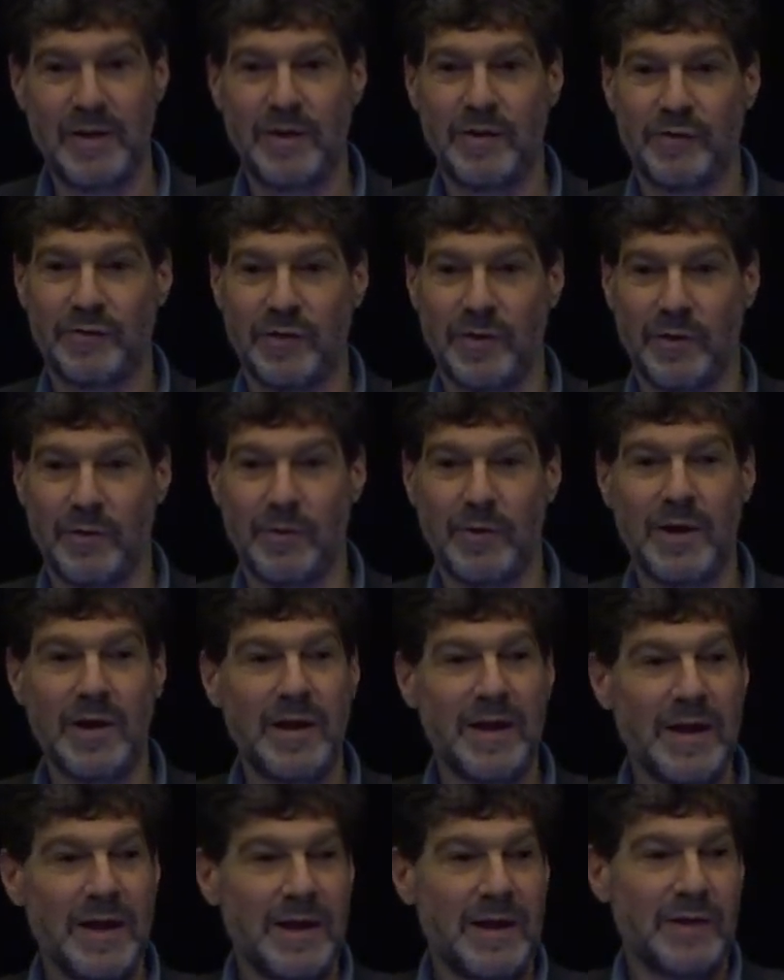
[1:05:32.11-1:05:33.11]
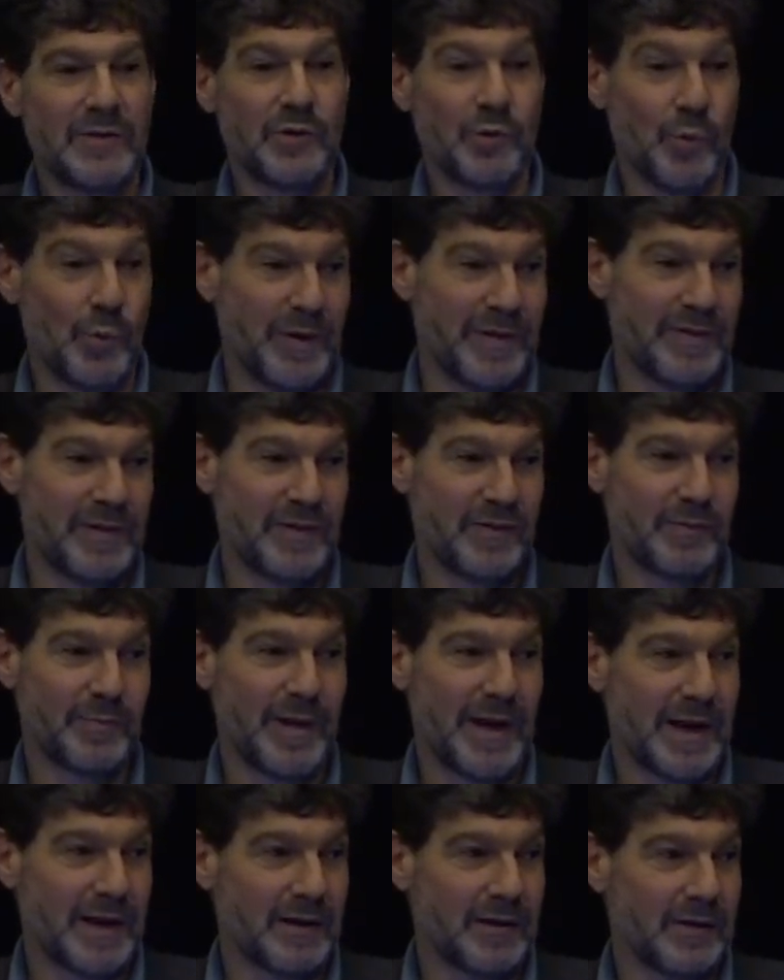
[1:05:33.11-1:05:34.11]
So, to win this
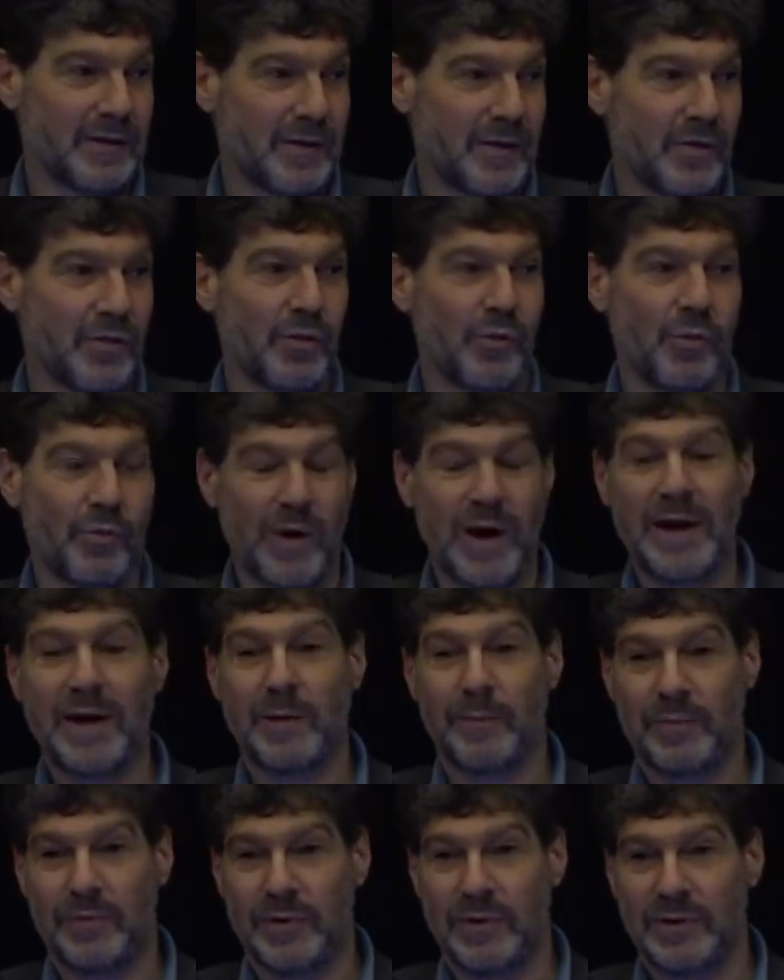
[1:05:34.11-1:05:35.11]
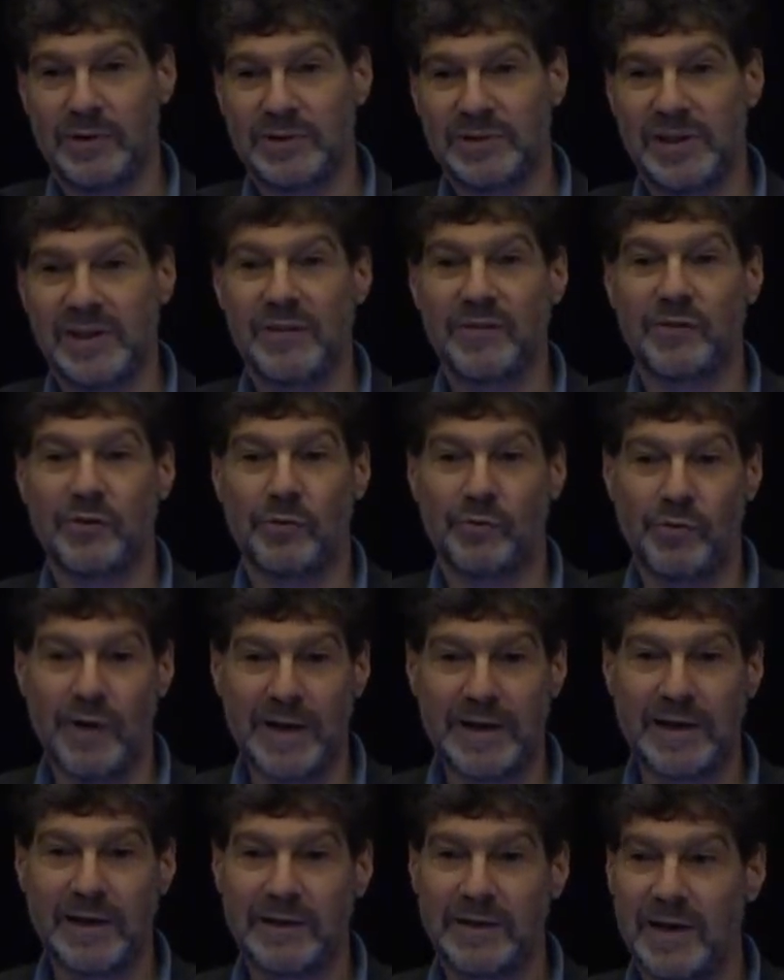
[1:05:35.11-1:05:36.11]
battle, the right approach is to
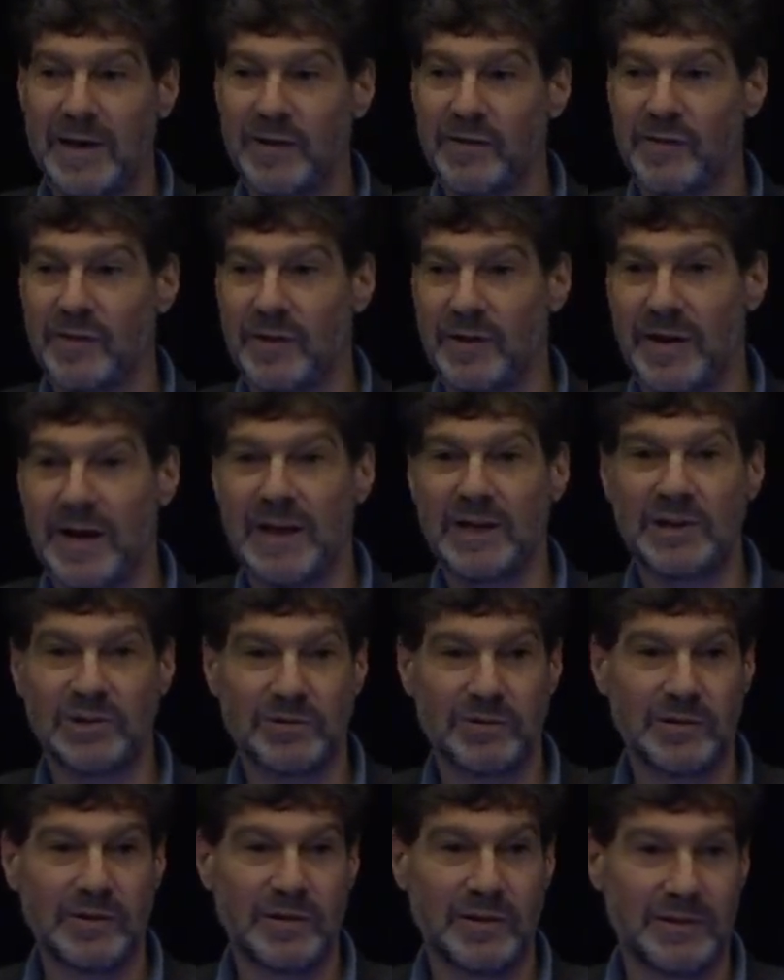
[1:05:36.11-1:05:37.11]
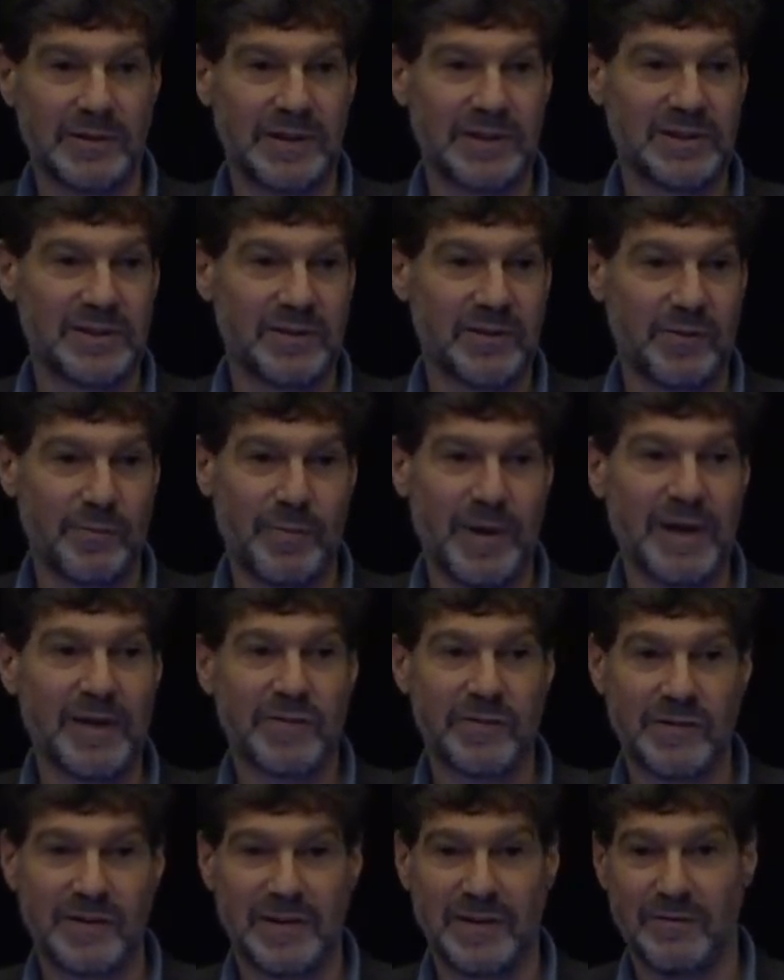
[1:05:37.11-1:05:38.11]
recognize the natural allegiance
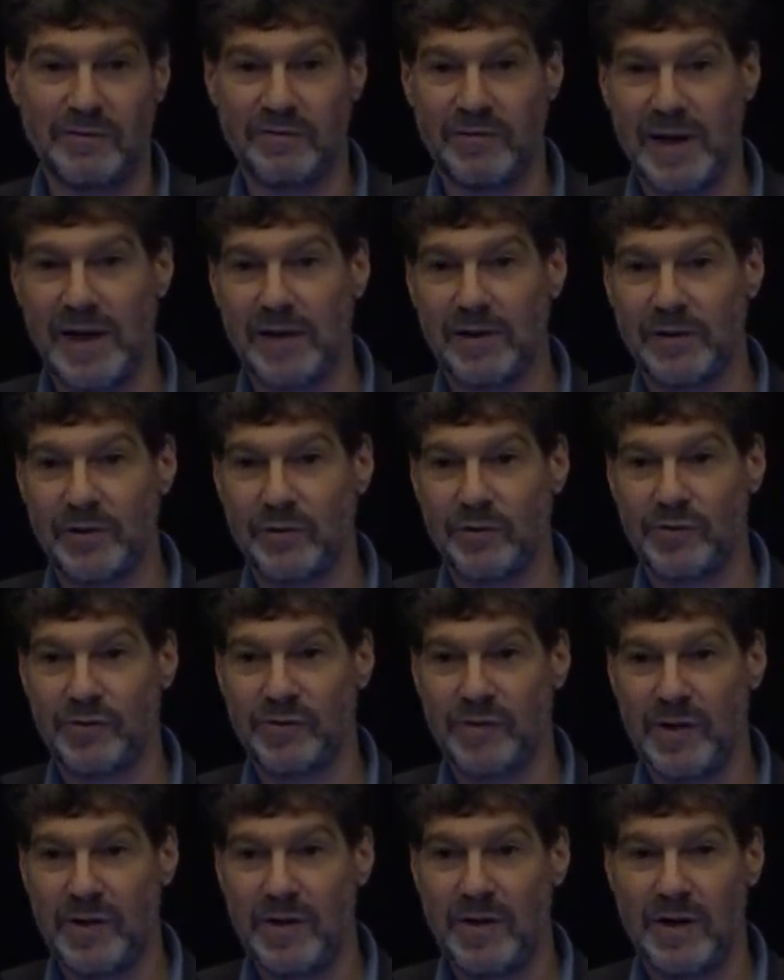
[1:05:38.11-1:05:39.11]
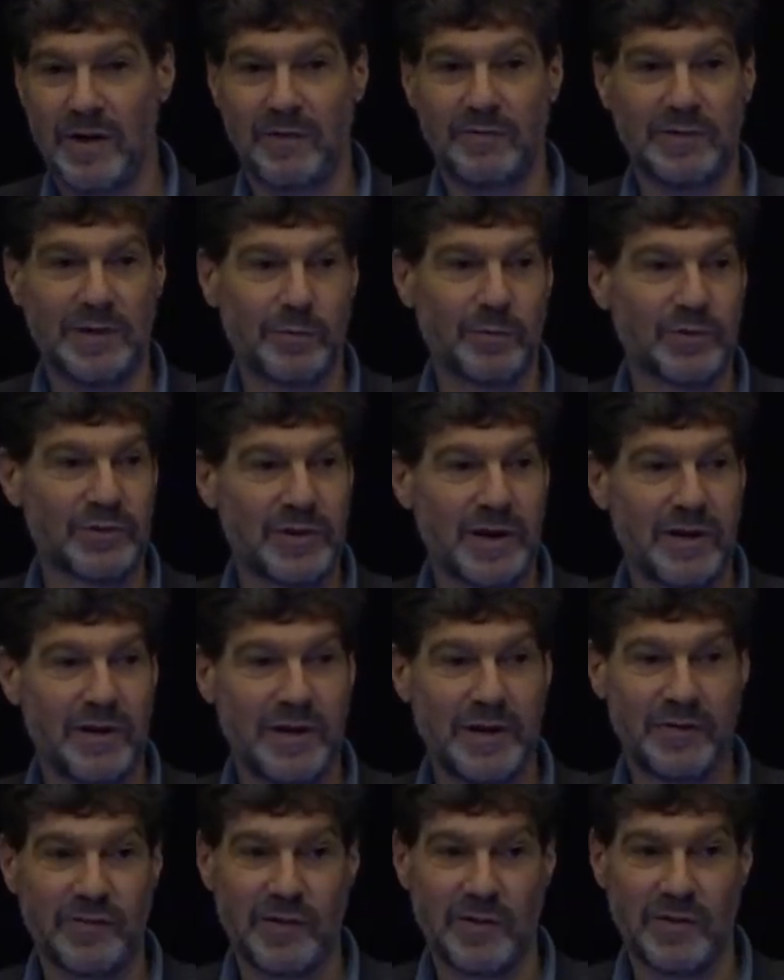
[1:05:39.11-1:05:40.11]
based in values of
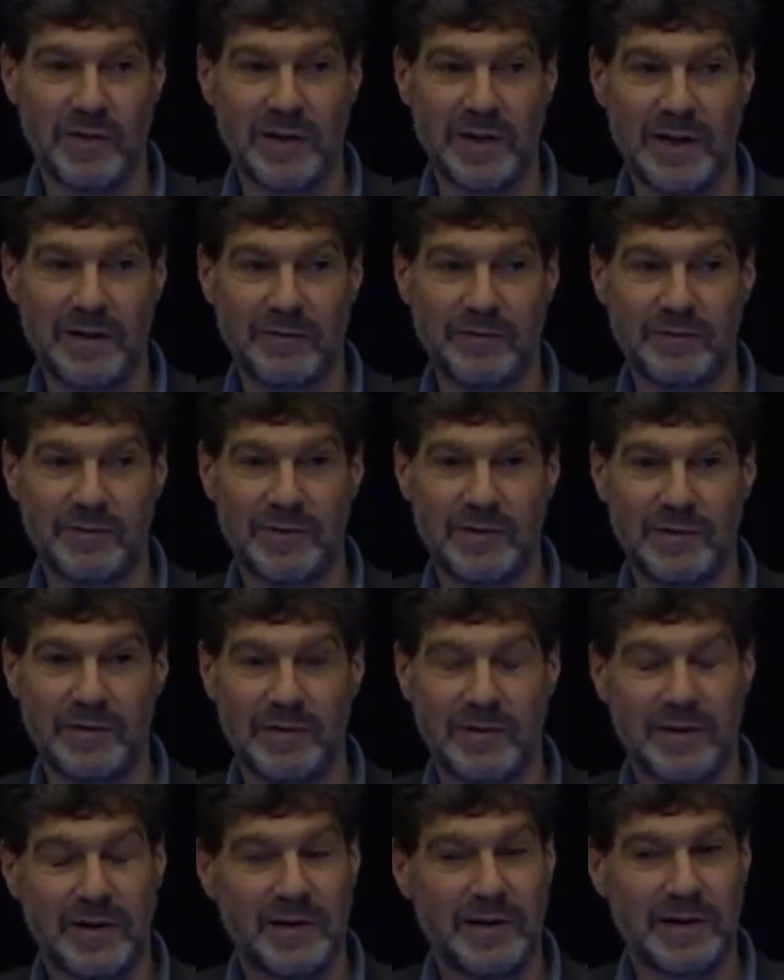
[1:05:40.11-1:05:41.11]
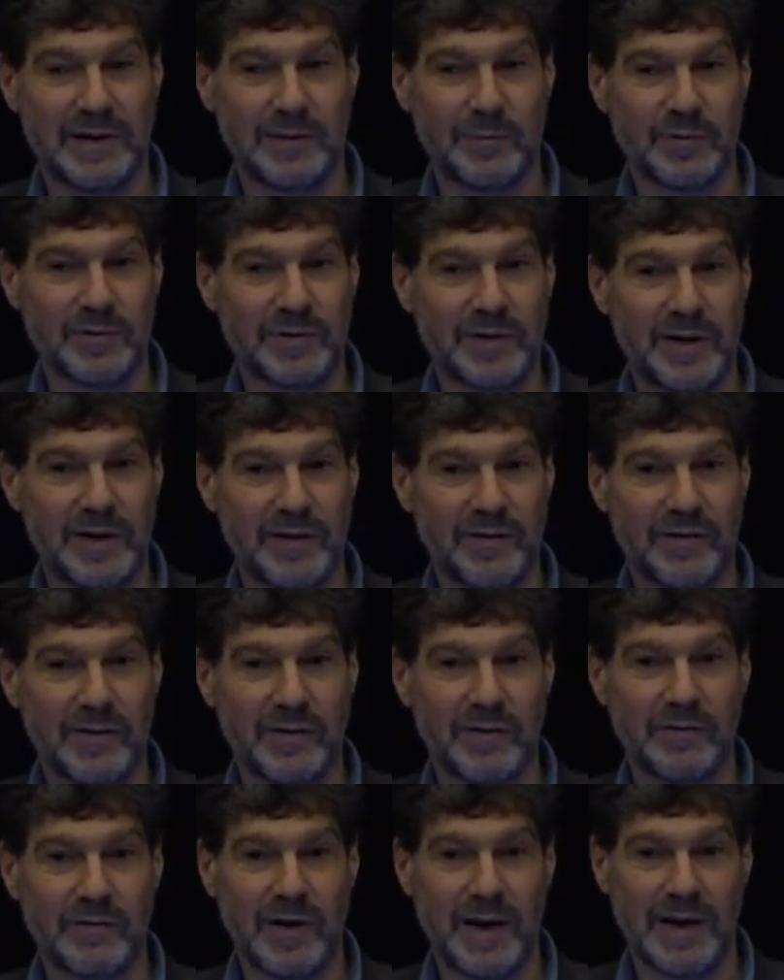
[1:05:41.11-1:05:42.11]
libertarians on the left and libertarians on
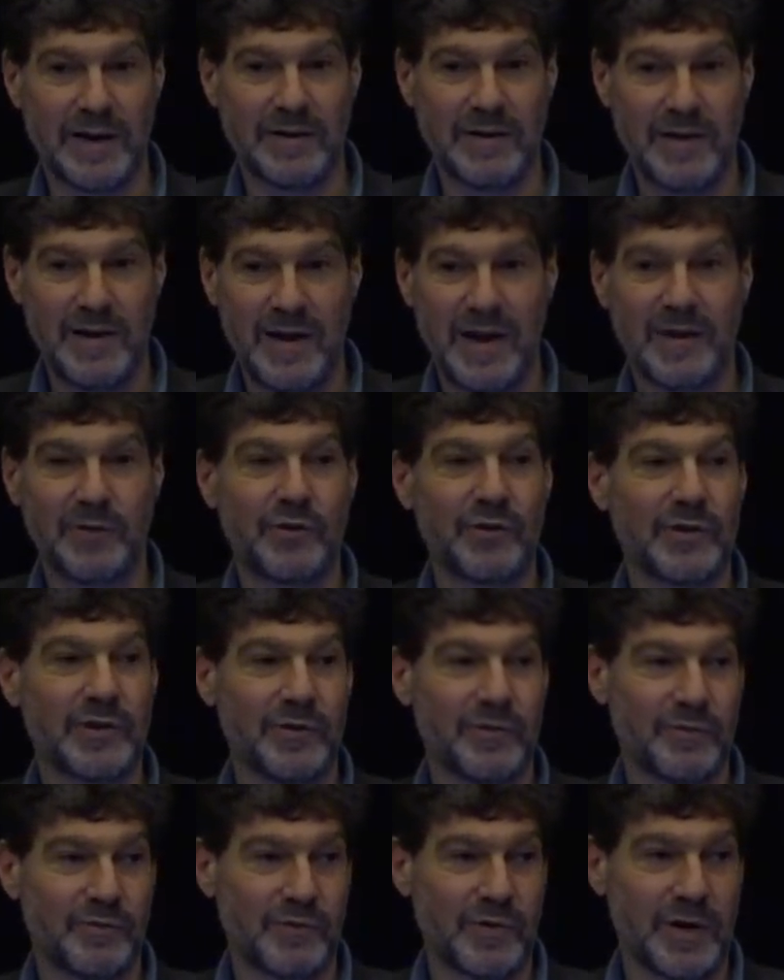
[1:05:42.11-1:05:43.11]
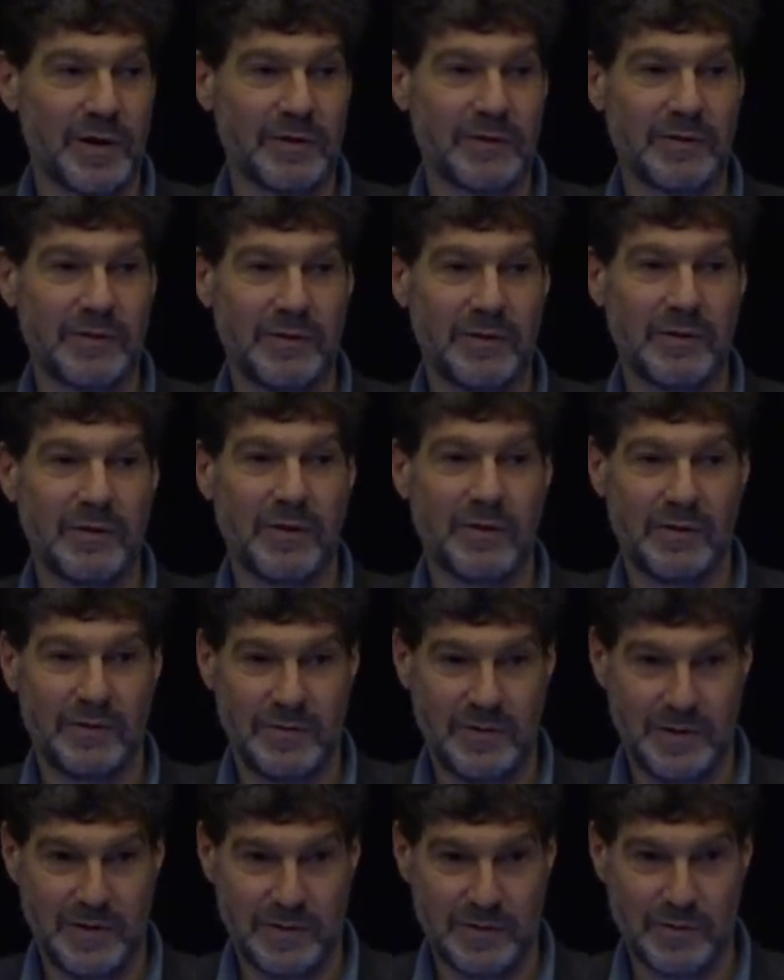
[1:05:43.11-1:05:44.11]
the right, and to confront
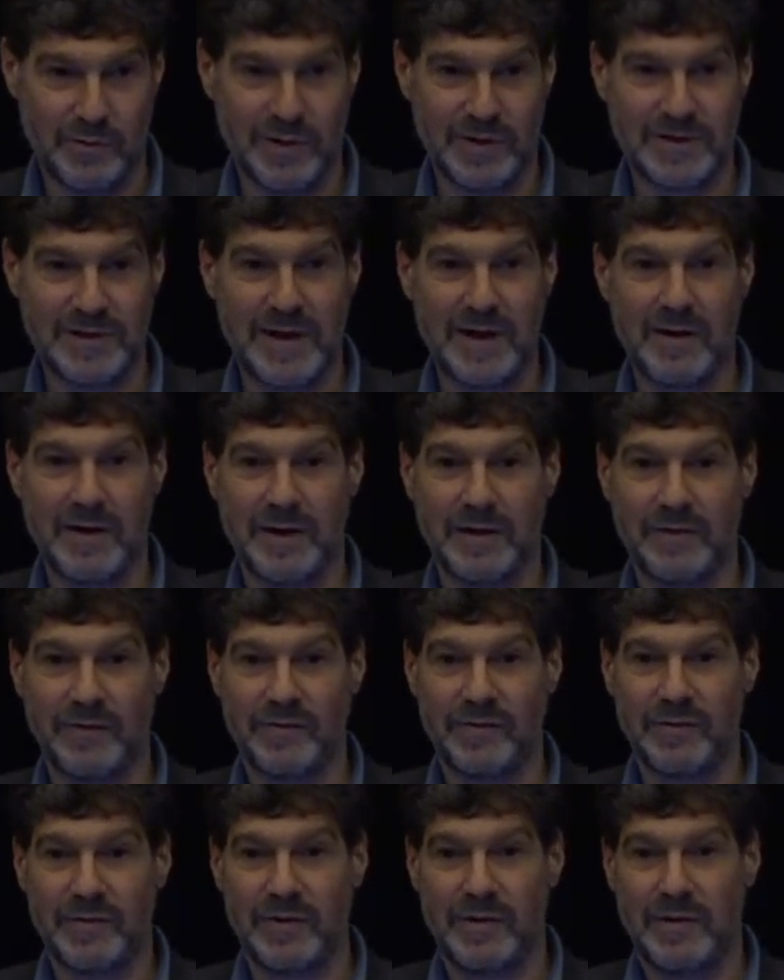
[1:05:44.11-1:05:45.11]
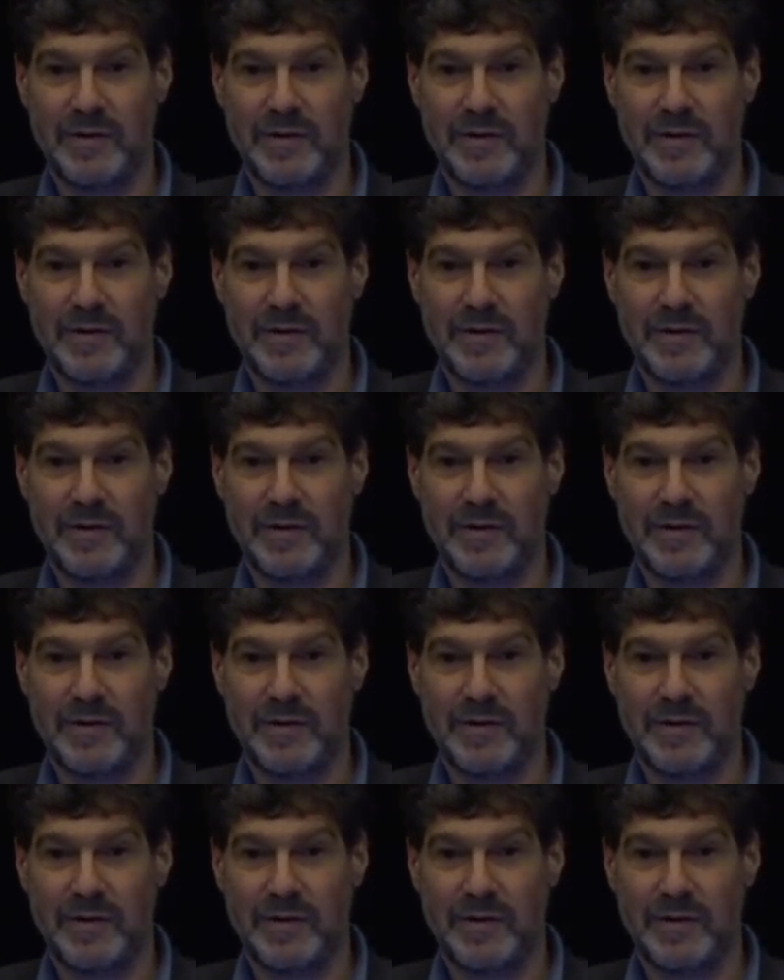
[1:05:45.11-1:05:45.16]
the authoritarians.